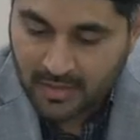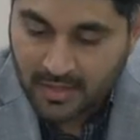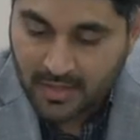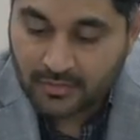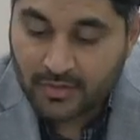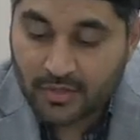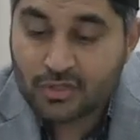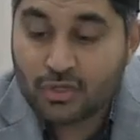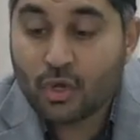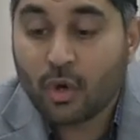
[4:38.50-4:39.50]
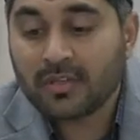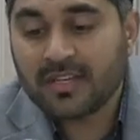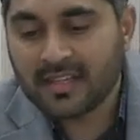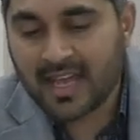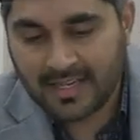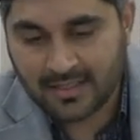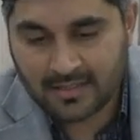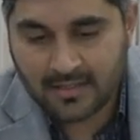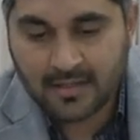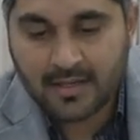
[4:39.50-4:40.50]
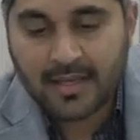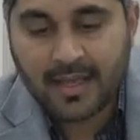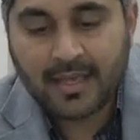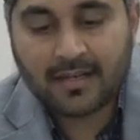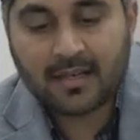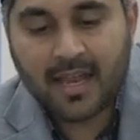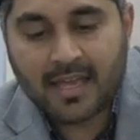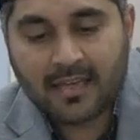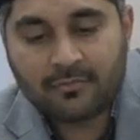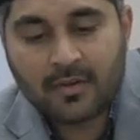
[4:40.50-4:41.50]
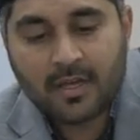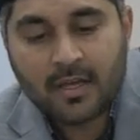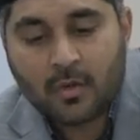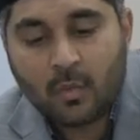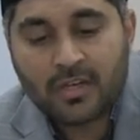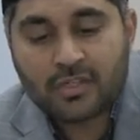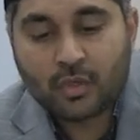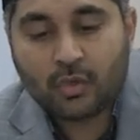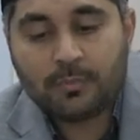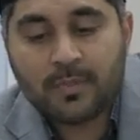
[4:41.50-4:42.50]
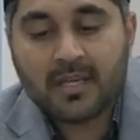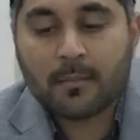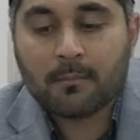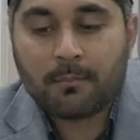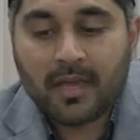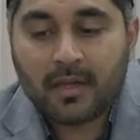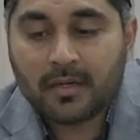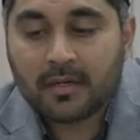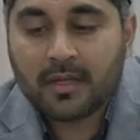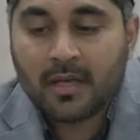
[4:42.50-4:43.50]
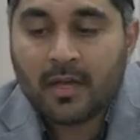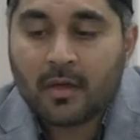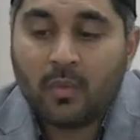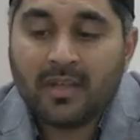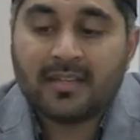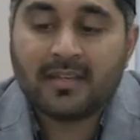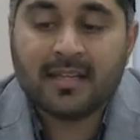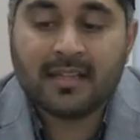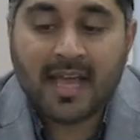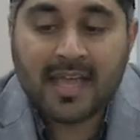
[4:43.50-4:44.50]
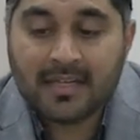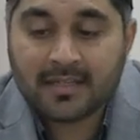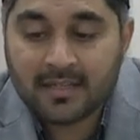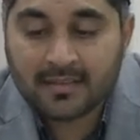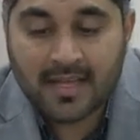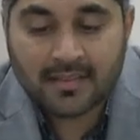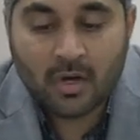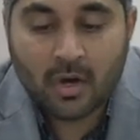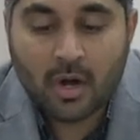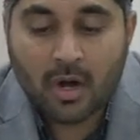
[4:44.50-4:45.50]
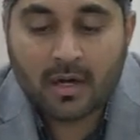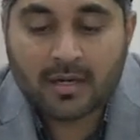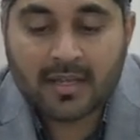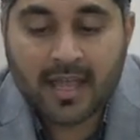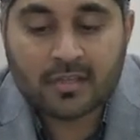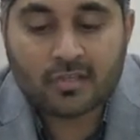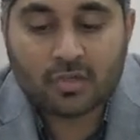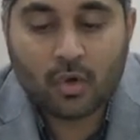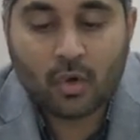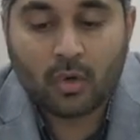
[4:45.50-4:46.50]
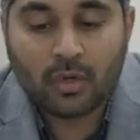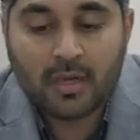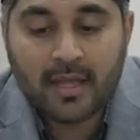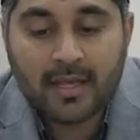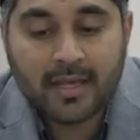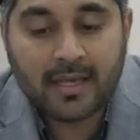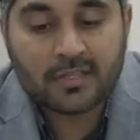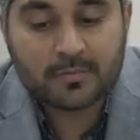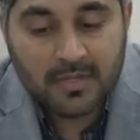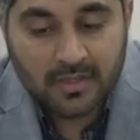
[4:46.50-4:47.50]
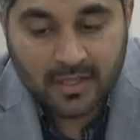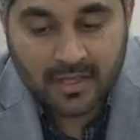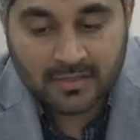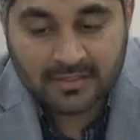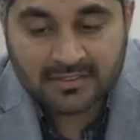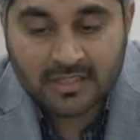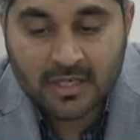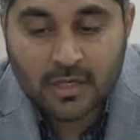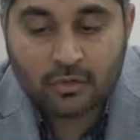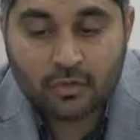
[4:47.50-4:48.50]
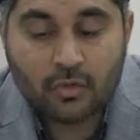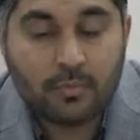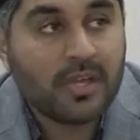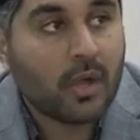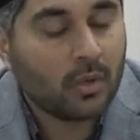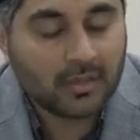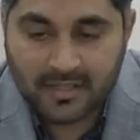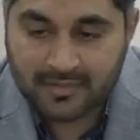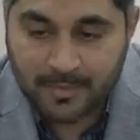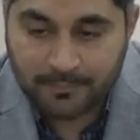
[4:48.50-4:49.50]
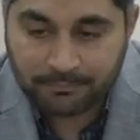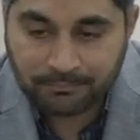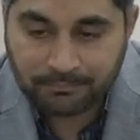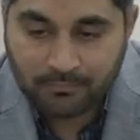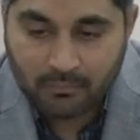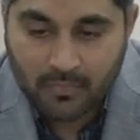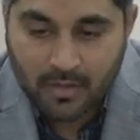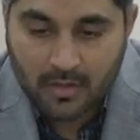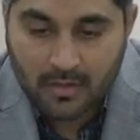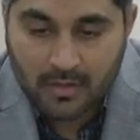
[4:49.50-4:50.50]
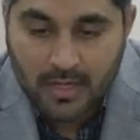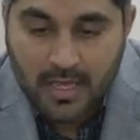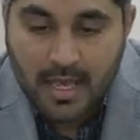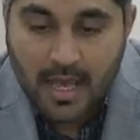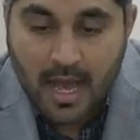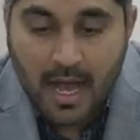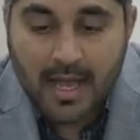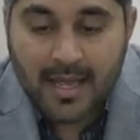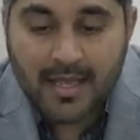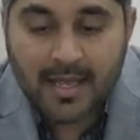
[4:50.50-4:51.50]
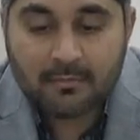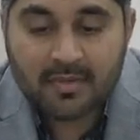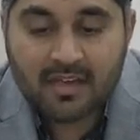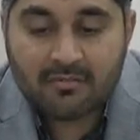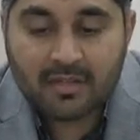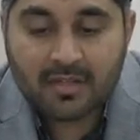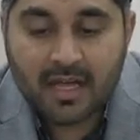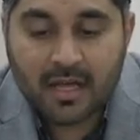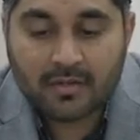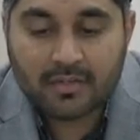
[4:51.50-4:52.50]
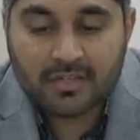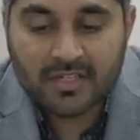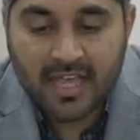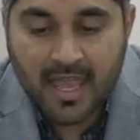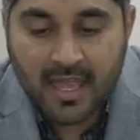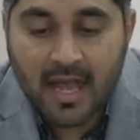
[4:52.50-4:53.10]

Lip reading: There is no delight in life which could be compared with the delight that the heart and soul experienced through beholding them. I am given to understand